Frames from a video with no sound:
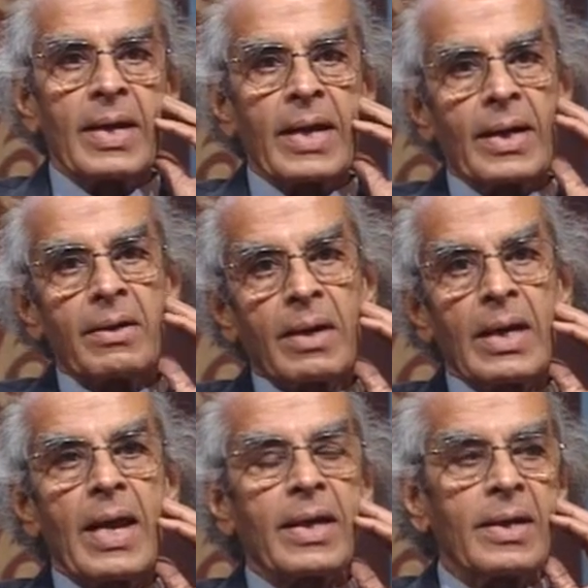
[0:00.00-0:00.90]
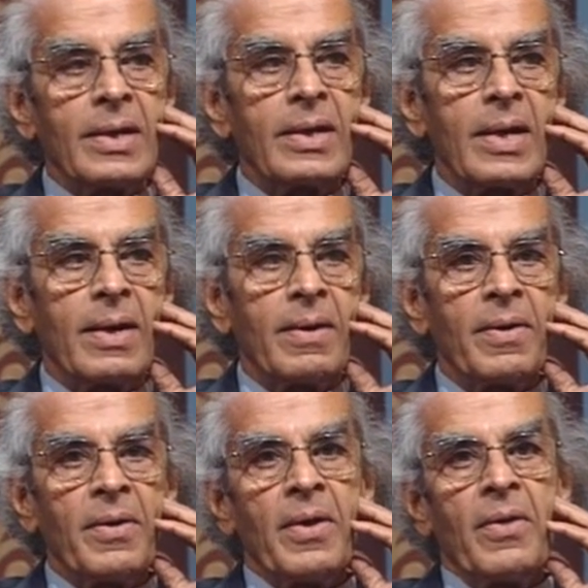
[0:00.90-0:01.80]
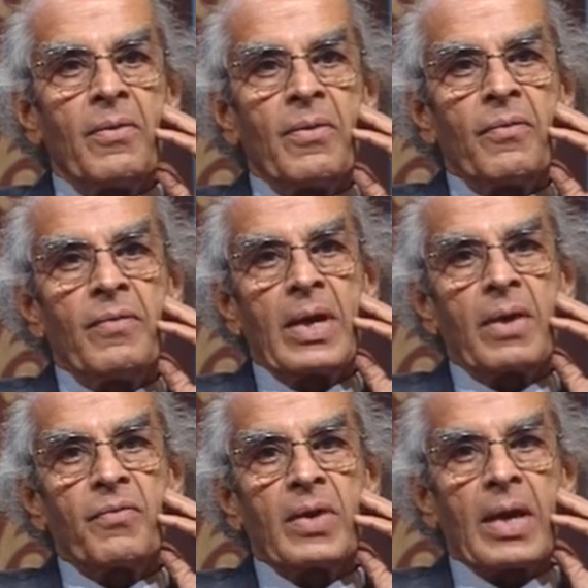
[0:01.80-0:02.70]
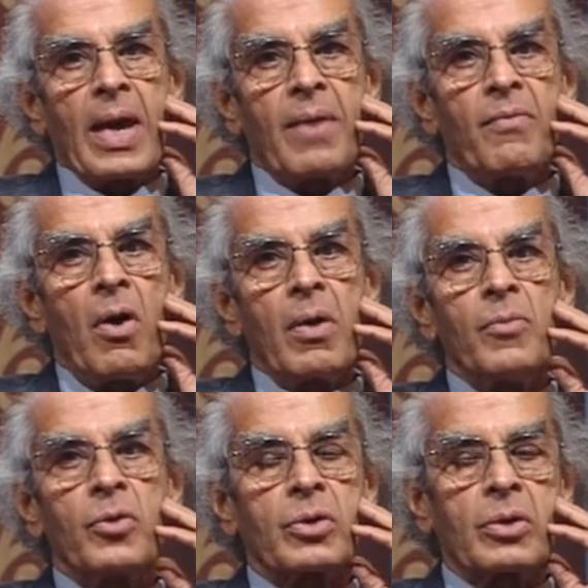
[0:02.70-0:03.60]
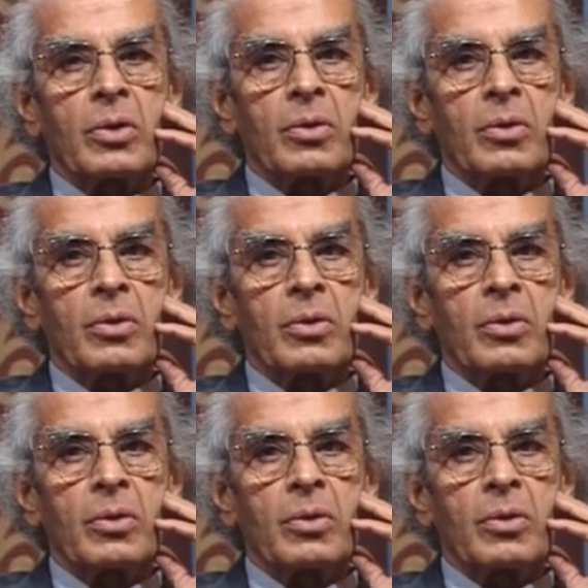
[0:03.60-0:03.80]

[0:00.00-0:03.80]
country like India, where we have almost